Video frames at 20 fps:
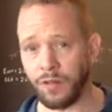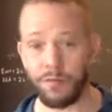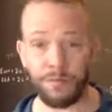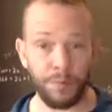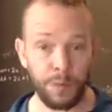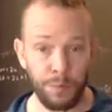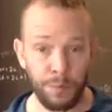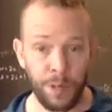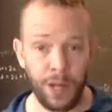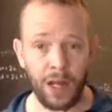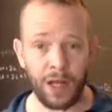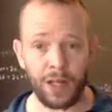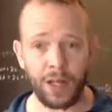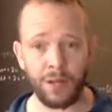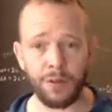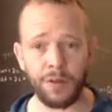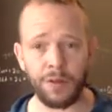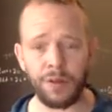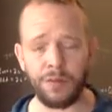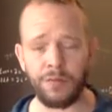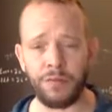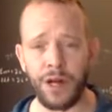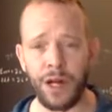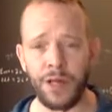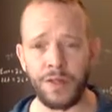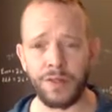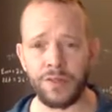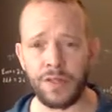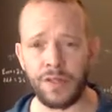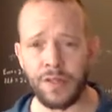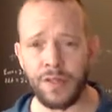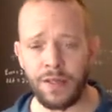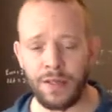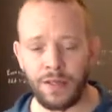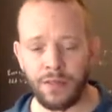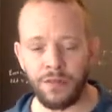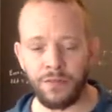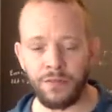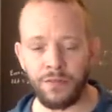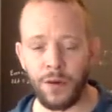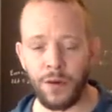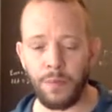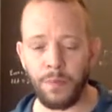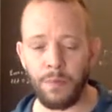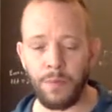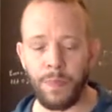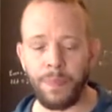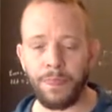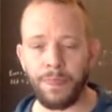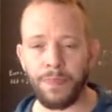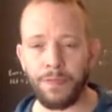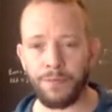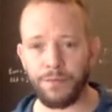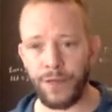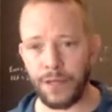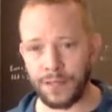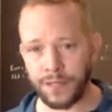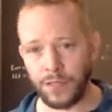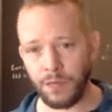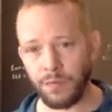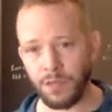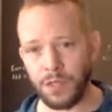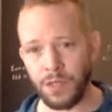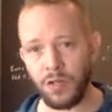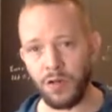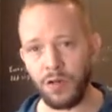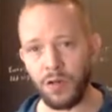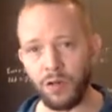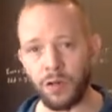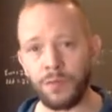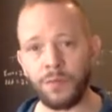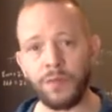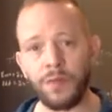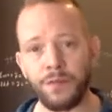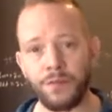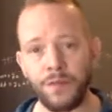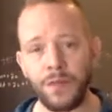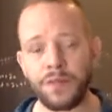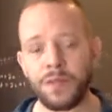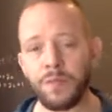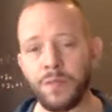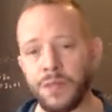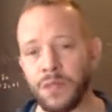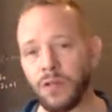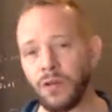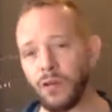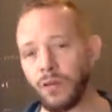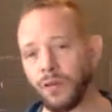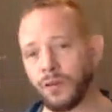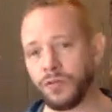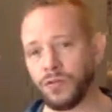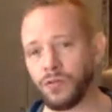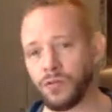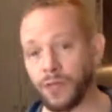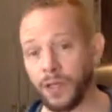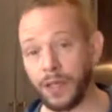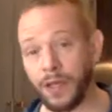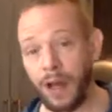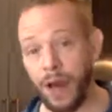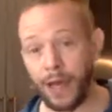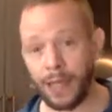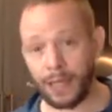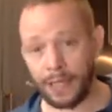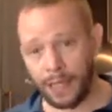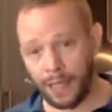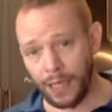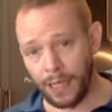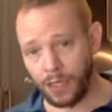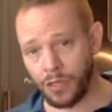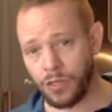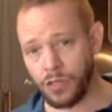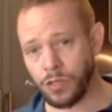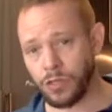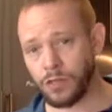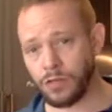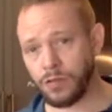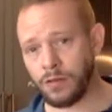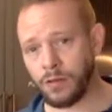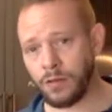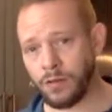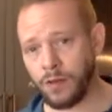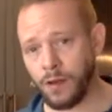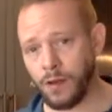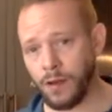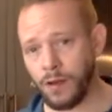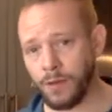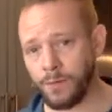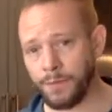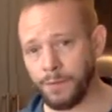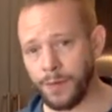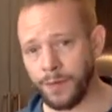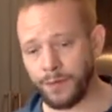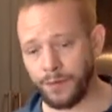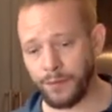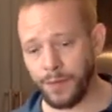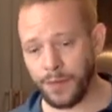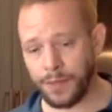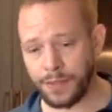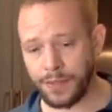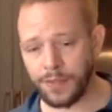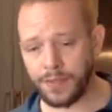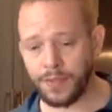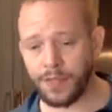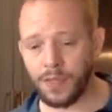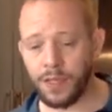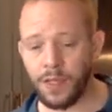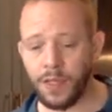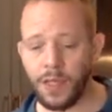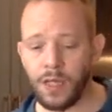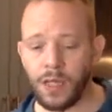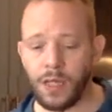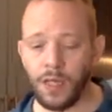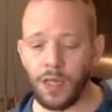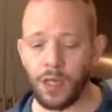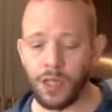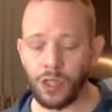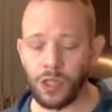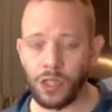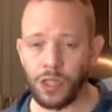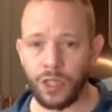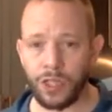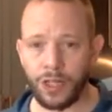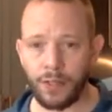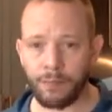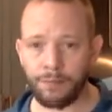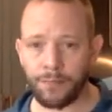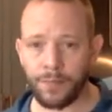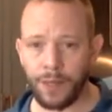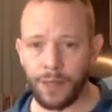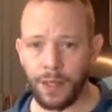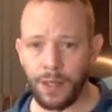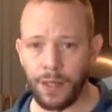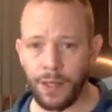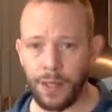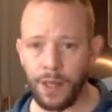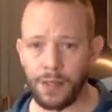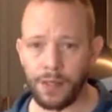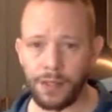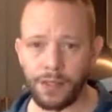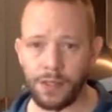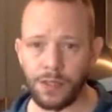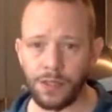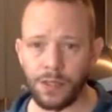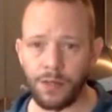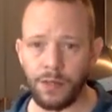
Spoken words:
a foot back, I would advise, from the fencing material. The fencing material is usually 9 gauge fence sheeting, and